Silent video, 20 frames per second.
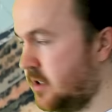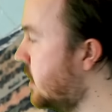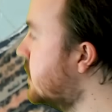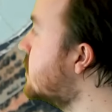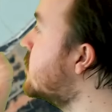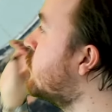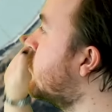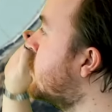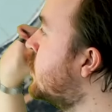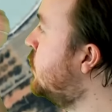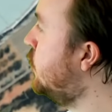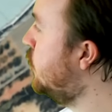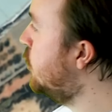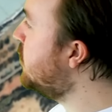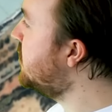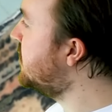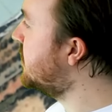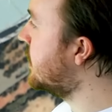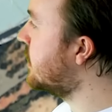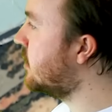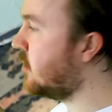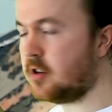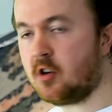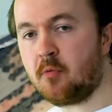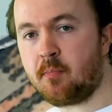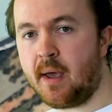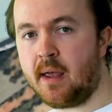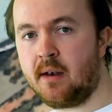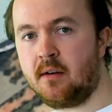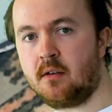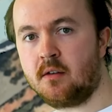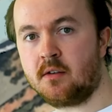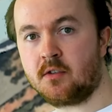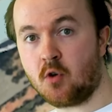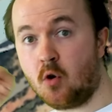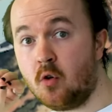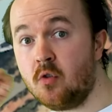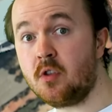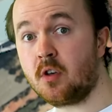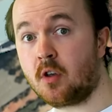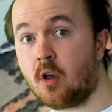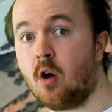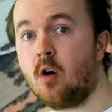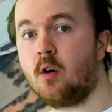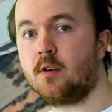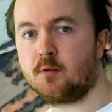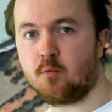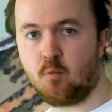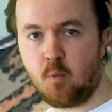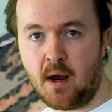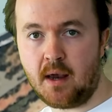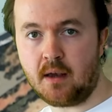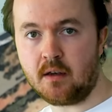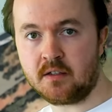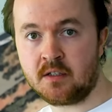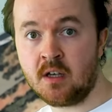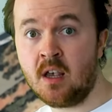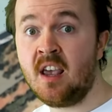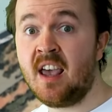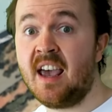is reducing the dependence on the car's wings